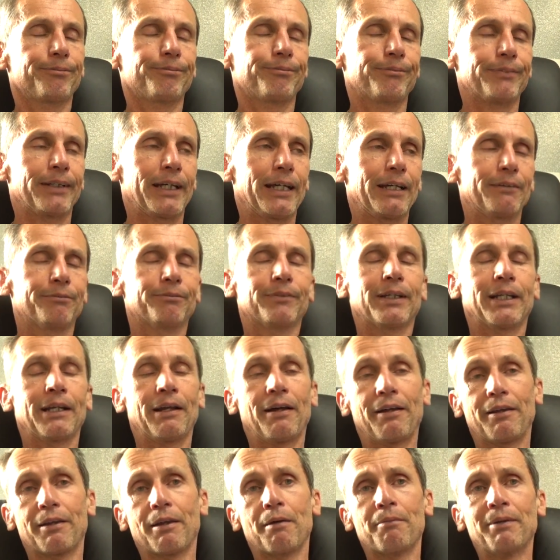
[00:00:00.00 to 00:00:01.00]

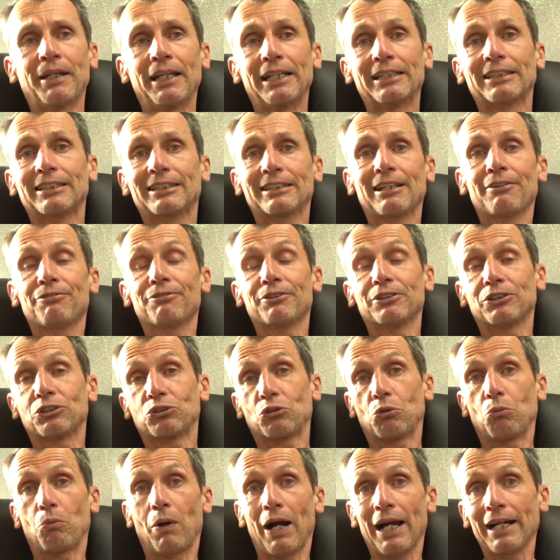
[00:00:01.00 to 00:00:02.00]
there's stiffness
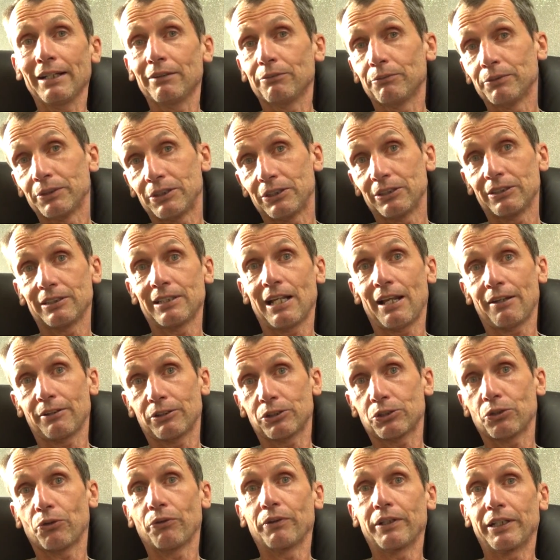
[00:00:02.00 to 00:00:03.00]
to weight, which is another
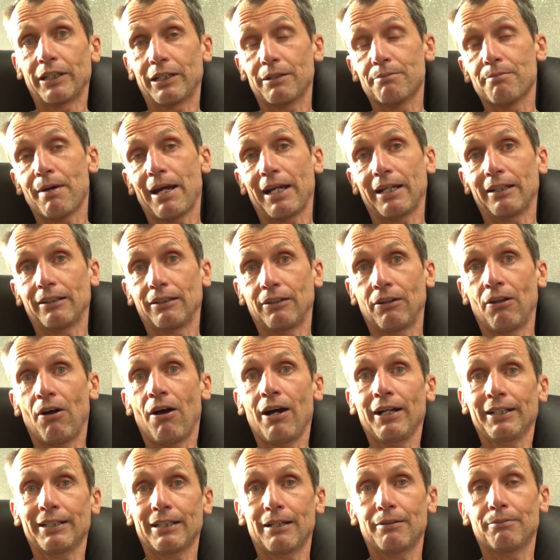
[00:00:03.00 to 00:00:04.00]
story. You can make it
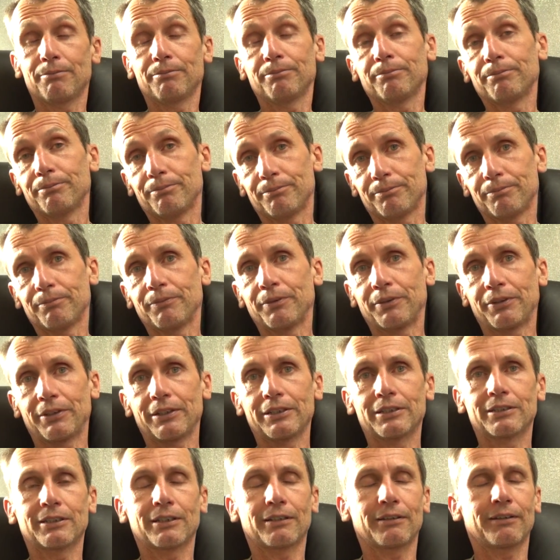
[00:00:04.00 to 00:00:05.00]
lighter with
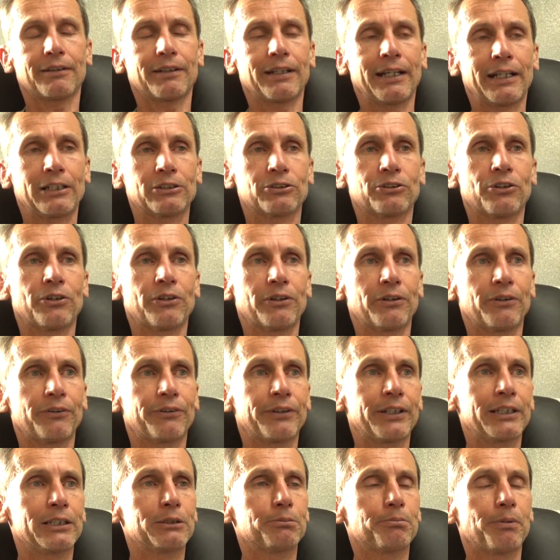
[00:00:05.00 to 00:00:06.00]
these external
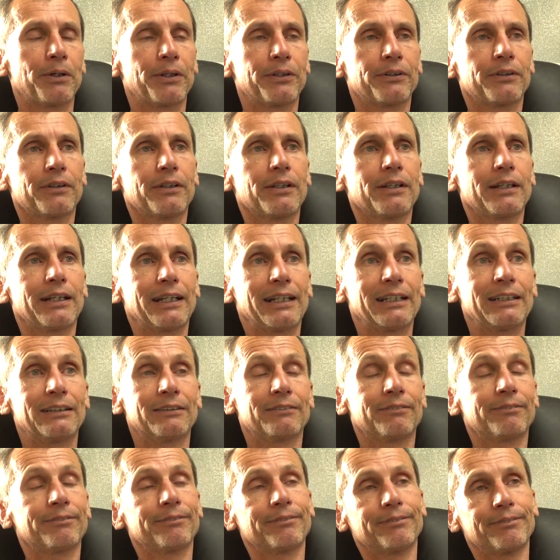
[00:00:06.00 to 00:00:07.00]
things, but
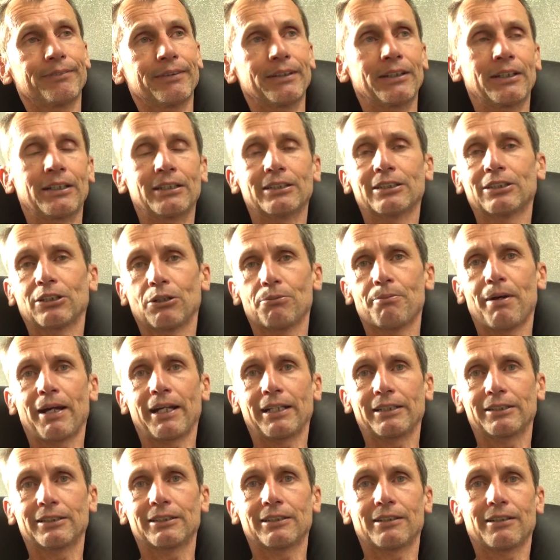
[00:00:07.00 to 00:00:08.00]
you can still
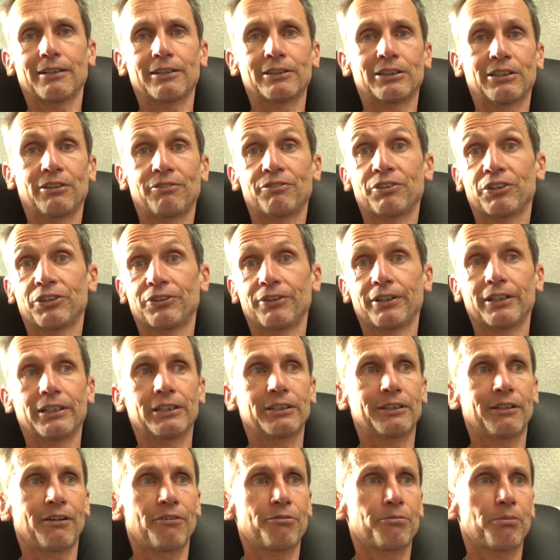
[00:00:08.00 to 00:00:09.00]
make a sufficiently
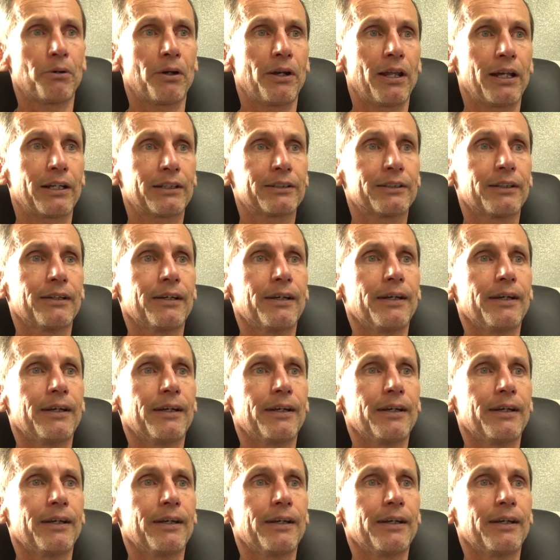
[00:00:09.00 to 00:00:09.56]
stiff product.